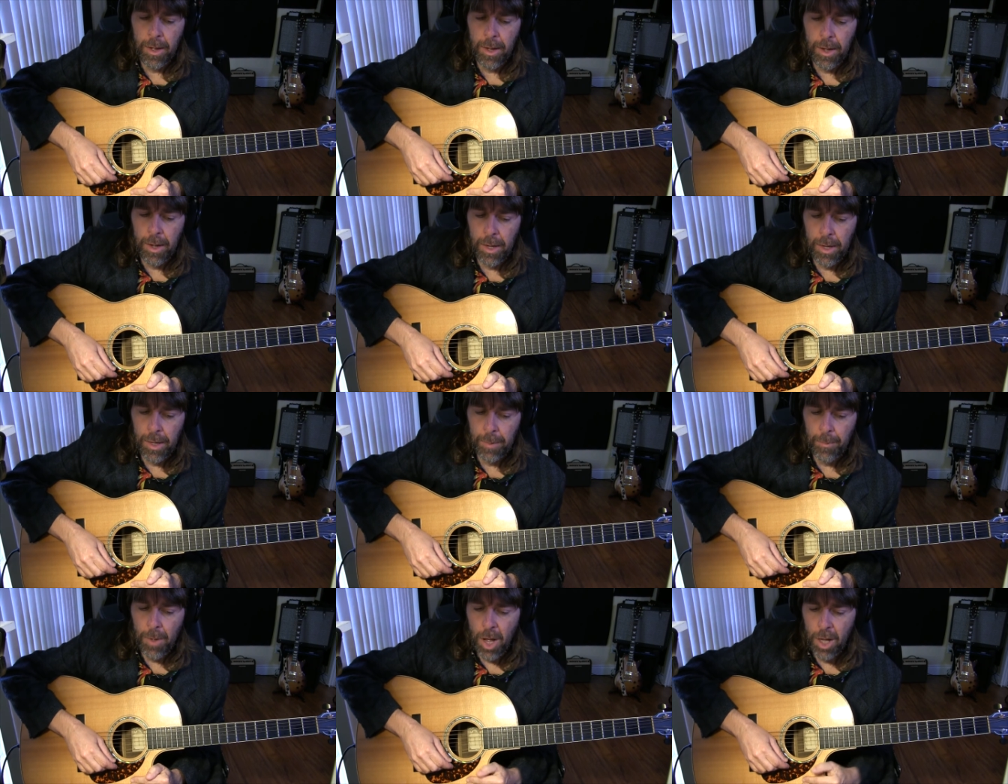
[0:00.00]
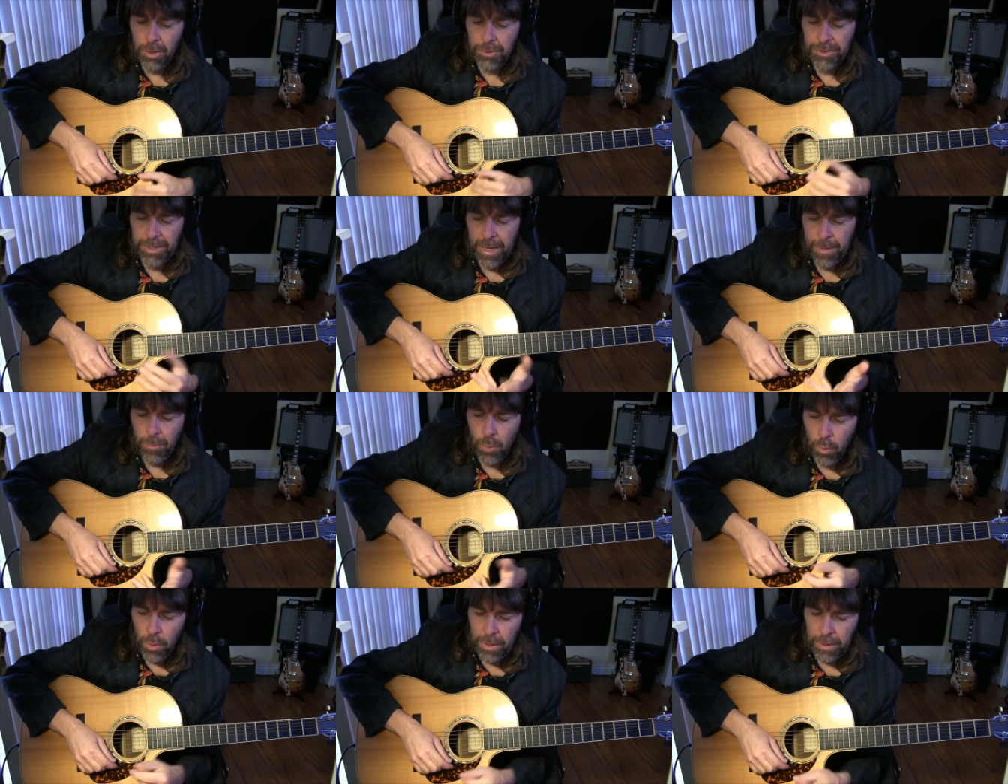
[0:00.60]
I'll
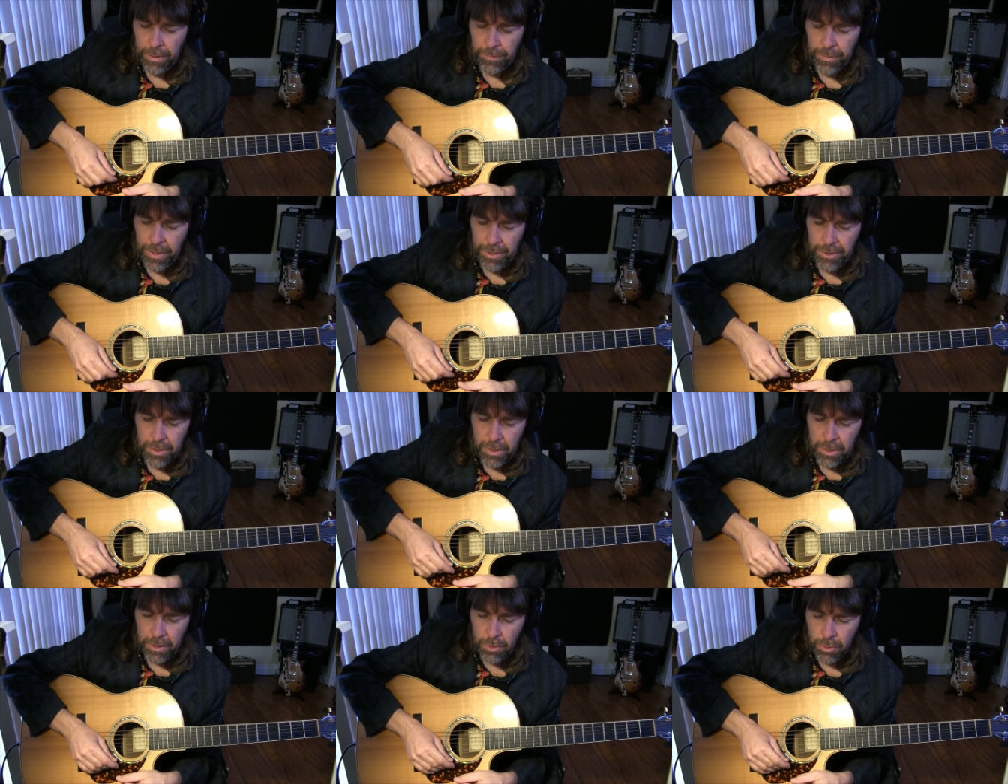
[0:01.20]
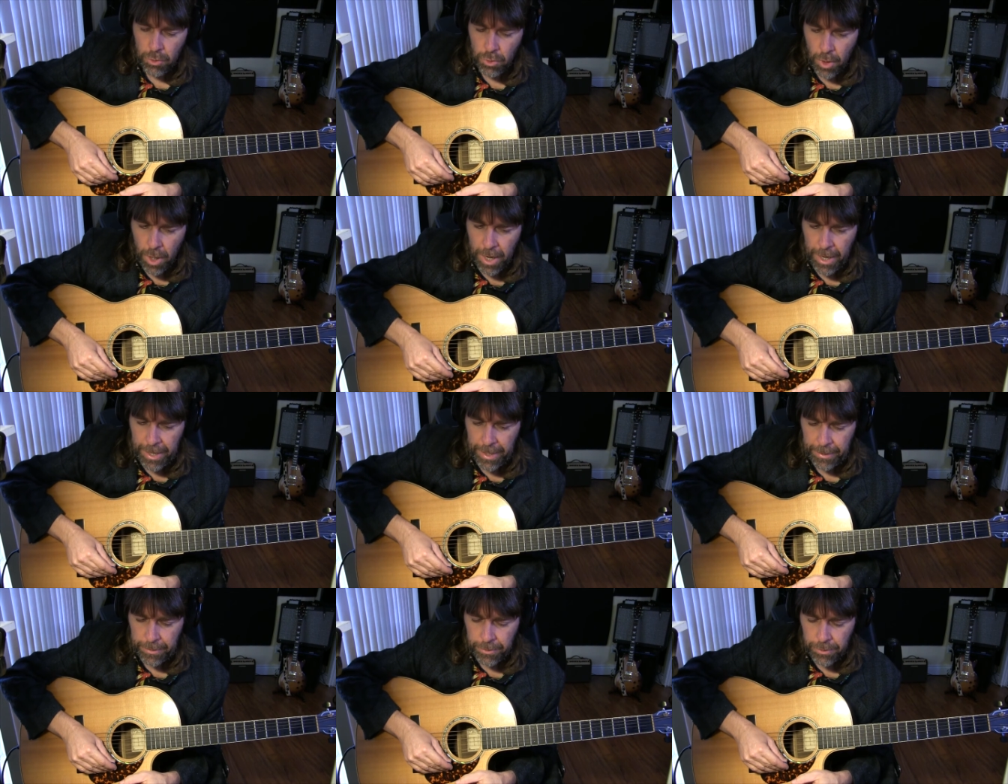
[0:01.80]
demo it and then you can try
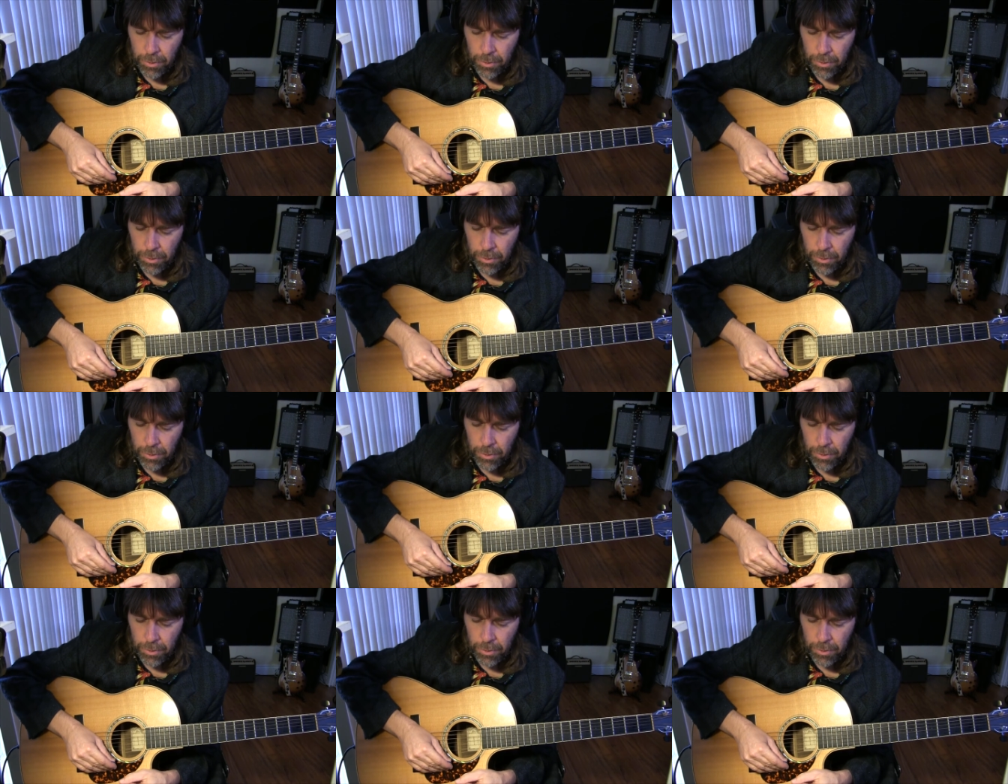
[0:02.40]
it.